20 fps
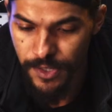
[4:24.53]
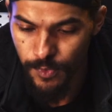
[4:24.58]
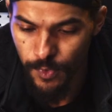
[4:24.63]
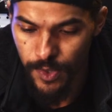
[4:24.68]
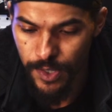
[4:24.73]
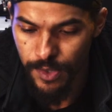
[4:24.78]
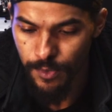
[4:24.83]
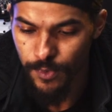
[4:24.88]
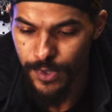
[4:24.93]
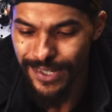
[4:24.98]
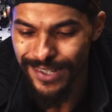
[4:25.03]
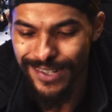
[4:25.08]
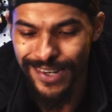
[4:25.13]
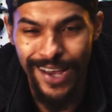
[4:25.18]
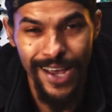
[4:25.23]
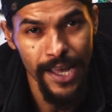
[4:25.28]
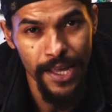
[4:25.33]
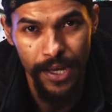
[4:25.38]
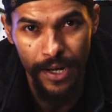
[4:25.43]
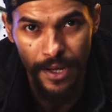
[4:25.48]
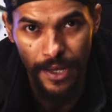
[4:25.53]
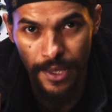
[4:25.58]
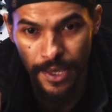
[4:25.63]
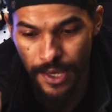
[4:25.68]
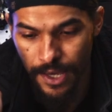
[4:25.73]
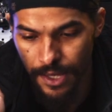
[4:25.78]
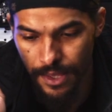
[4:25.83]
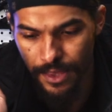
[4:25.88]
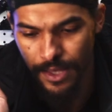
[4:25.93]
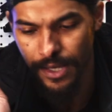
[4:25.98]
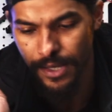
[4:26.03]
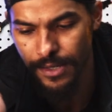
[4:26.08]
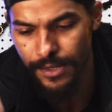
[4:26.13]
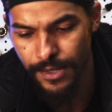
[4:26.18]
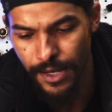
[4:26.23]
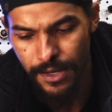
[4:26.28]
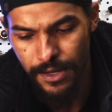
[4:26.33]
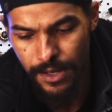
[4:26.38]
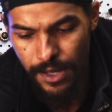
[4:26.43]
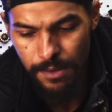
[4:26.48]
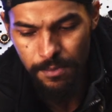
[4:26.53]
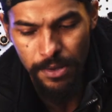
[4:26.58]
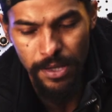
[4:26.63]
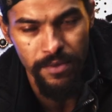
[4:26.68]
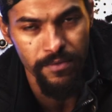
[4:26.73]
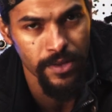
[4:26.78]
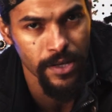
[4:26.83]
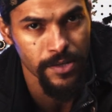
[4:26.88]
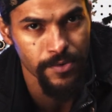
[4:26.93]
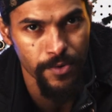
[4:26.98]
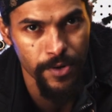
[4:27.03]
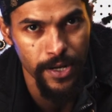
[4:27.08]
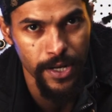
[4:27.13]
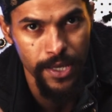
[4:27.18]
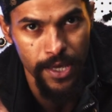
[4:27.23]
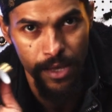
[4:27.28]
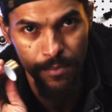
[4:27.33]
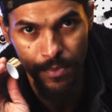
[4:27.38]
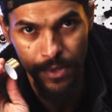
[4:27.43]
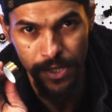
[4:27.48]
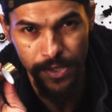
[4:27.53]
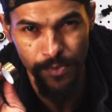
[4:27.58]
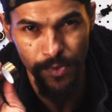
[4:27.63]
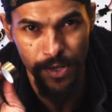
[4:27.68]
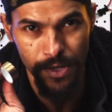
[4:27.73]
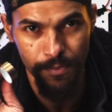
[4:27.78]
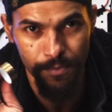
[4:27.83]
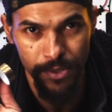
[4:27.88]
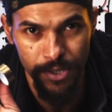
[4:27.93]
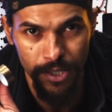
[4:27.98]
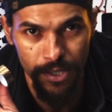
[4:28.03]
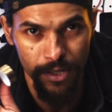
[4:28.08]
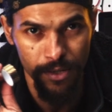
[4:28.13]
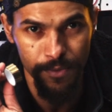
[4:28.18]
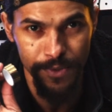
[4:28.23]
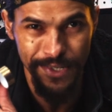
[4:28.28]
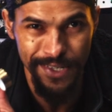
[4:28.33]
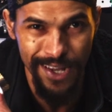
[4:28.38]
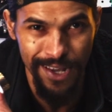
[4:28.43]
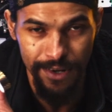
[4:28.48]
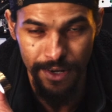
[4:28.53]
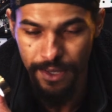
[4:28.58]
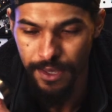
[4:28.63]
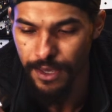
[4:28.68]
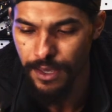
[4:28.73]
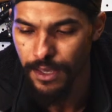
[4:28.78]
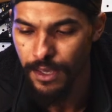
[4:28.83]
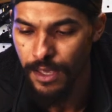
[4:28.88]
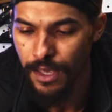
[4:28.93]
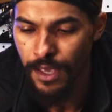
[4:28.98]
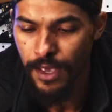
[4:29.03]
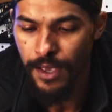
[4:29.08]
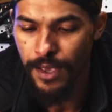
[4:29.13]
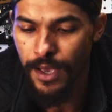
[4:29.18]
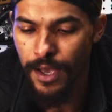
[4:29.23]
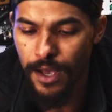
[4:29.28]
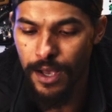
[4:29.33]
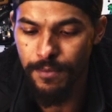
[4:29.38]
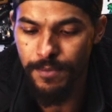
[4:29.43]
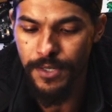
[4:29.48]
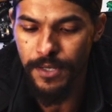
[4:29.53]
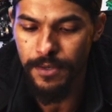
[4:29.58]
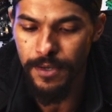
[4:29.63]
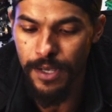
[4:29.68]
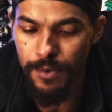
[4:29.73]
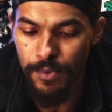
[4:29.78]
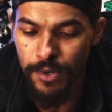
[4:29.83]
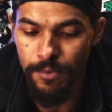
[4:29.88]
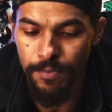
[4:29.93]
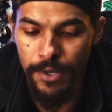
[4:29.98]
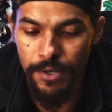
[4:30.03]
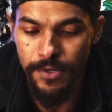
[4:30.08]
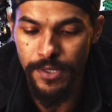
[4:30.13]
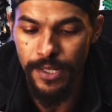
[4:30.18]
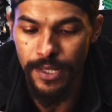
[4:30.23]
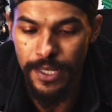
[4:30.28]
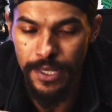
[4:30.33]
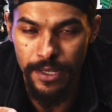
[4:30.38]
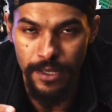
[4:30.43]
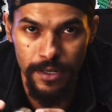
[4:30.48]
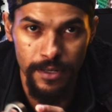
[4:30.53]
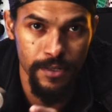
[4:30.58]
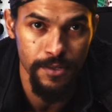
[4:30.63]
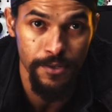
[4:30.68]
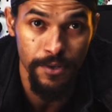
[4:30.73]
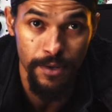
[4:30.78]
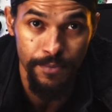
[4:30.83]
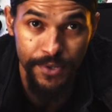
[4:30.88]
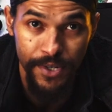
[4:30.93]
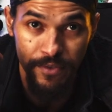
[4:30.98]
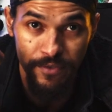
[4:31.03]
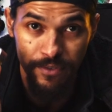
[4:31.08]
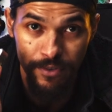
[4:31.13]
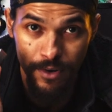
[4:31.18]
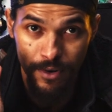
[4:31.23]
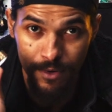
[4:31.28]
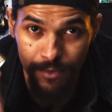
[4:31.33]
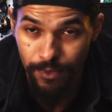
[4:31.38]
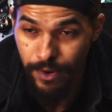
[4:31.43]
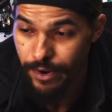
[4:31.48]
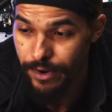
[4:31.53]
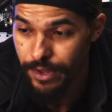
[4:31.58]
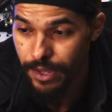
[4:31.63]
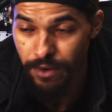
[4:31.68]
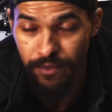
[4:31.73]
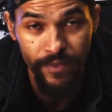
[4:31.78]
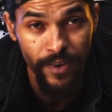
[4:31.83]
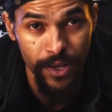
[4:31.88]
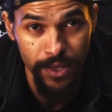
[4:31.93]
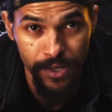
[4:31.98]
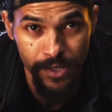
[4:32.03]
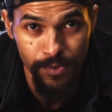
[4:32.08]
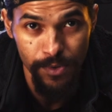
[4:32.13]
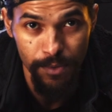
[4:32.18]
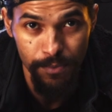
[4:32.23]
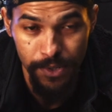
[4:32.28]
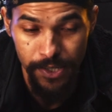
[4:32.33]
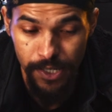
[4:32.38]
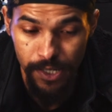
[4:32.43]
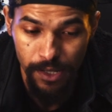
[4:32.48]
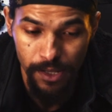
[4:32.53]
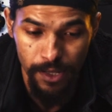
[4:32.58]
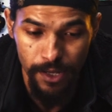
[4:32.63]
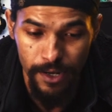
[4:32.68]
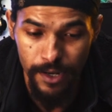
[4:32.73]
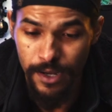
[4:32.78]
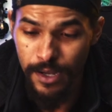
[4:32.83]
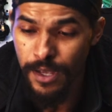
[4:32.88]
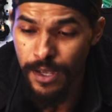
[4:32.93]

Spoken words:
one was not in a kit. These, I believe these were in a kit, but this one in particular was not in a kit. So I will post a link in the description for where you can find this one in particular.